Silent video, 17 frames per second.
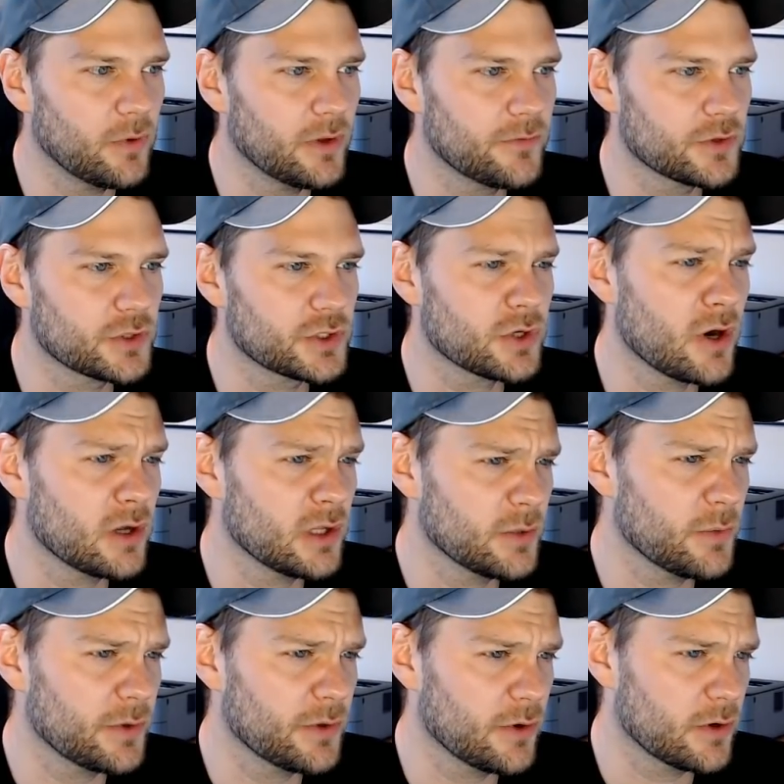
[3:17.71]
If you're
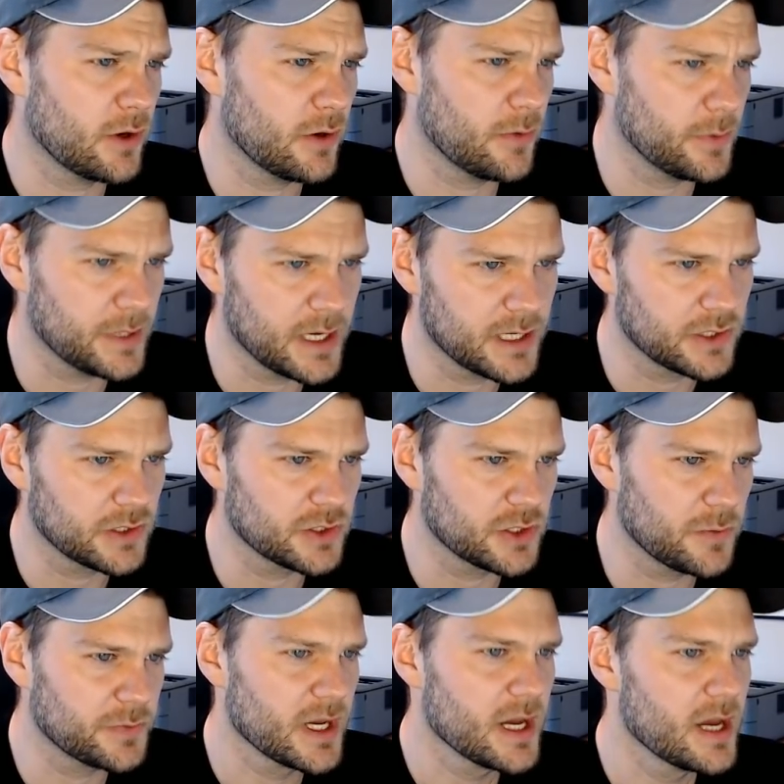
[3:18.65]
struggling with your current
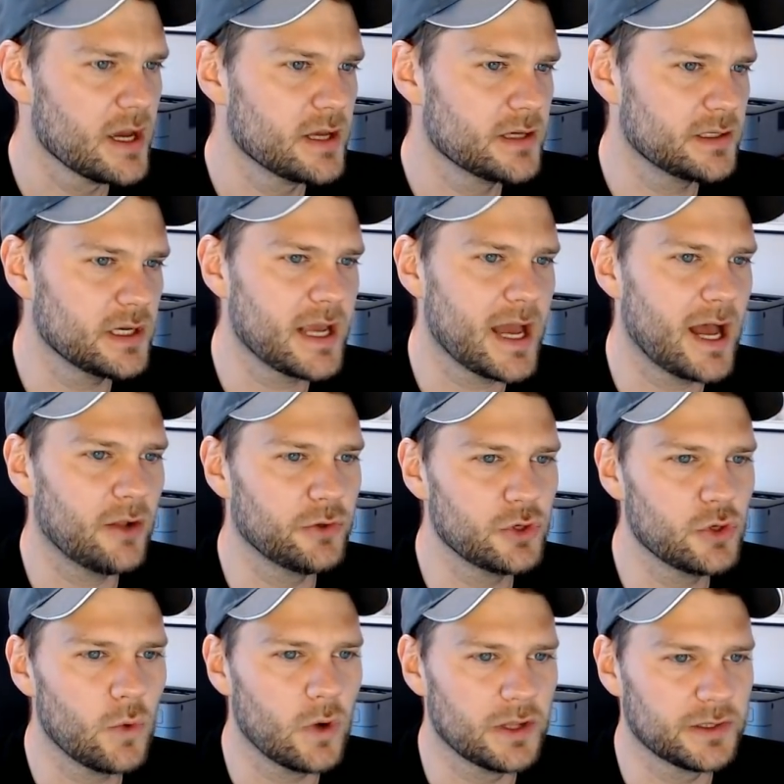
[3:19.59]
relationships, seek out
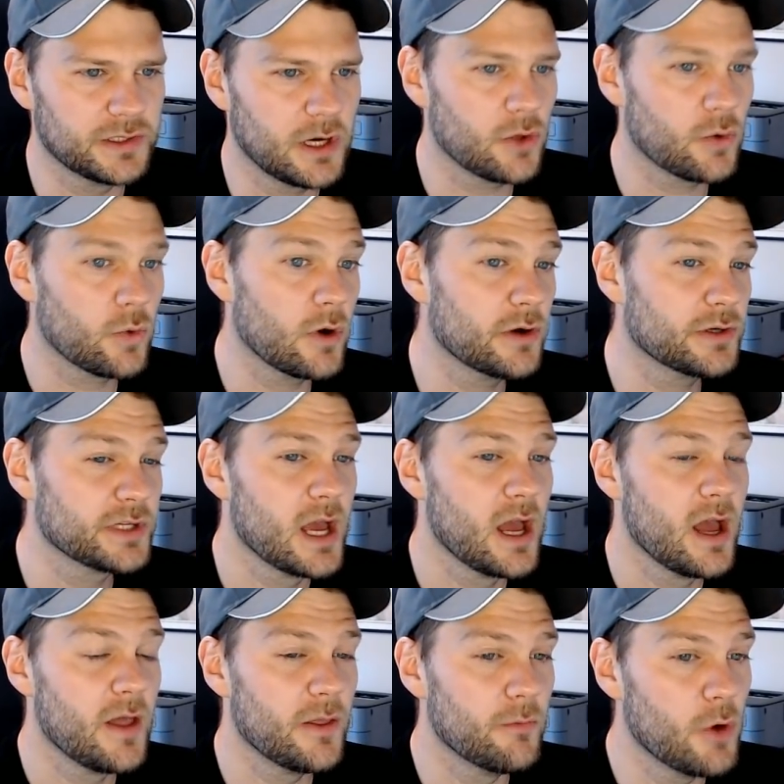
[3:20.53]
new ones. In other words,
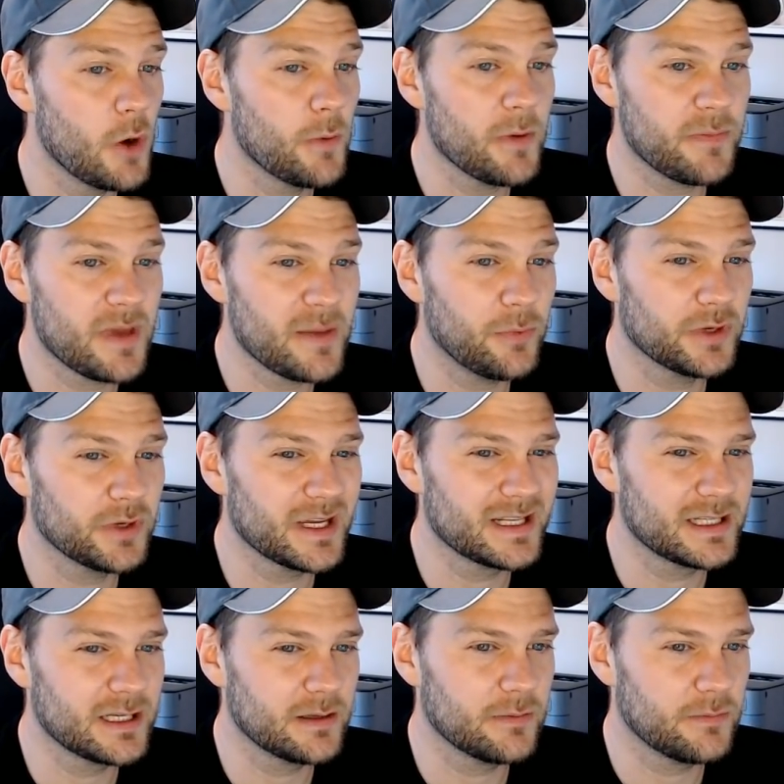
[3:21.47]
the moment people
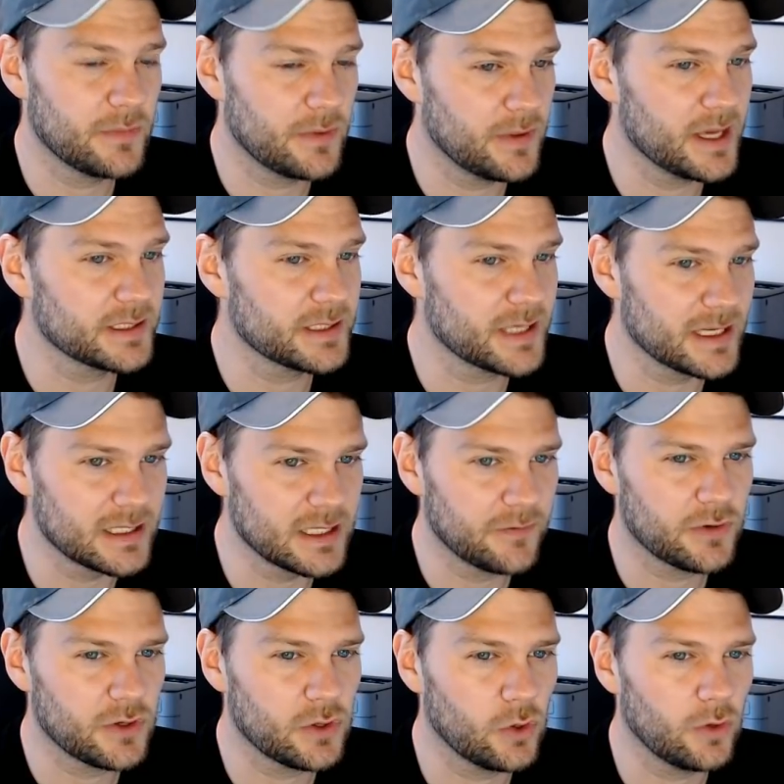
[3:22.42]
get things get
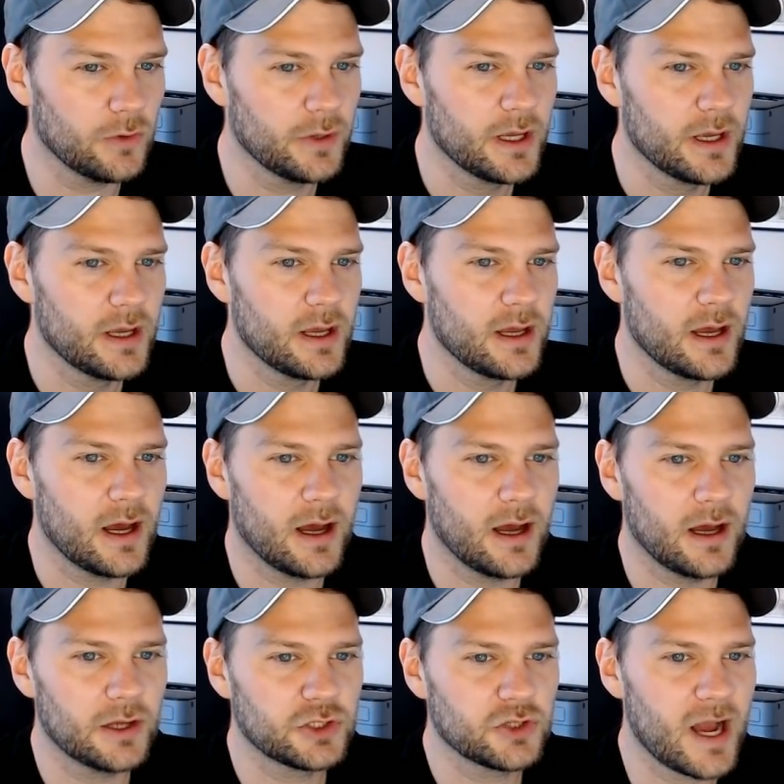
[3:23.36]
difficult,
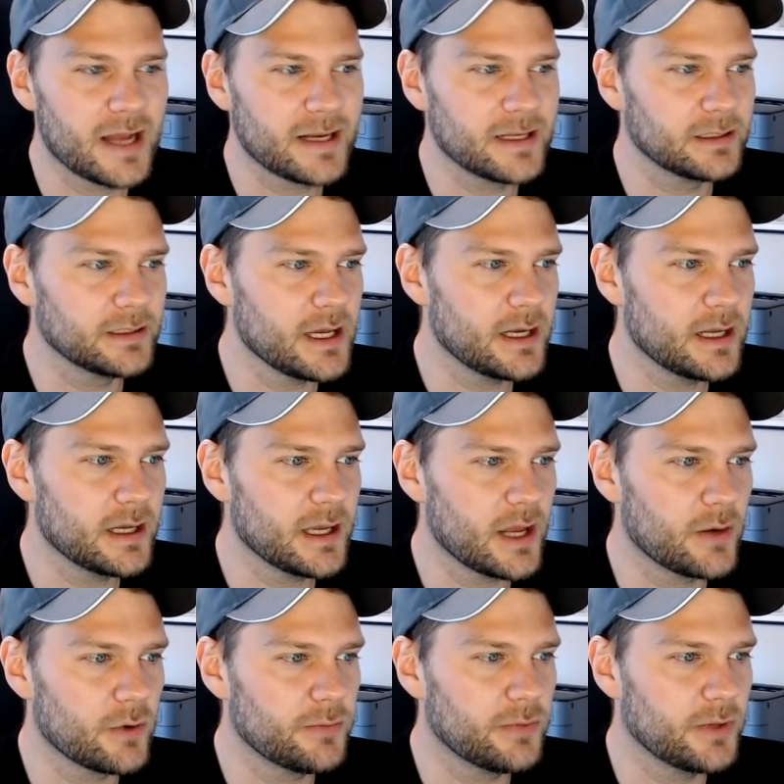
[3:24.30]
uh, try deleting
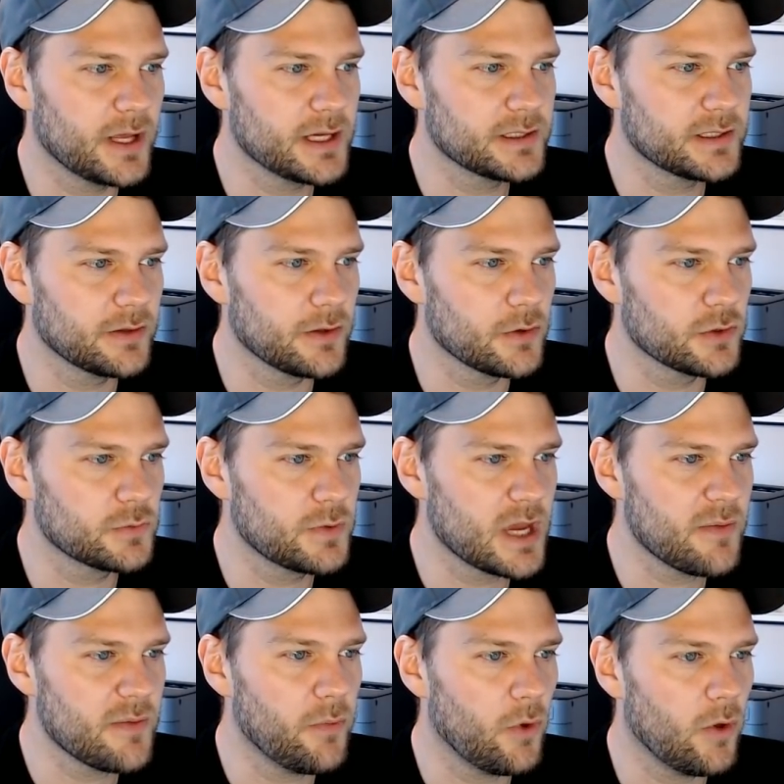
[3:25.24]
and replacing those
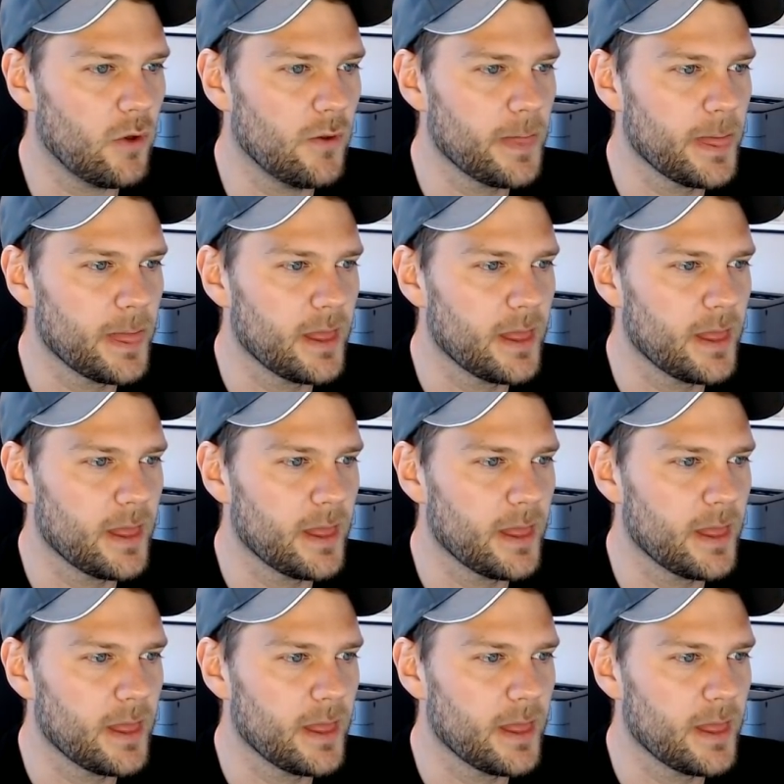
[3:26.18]
people.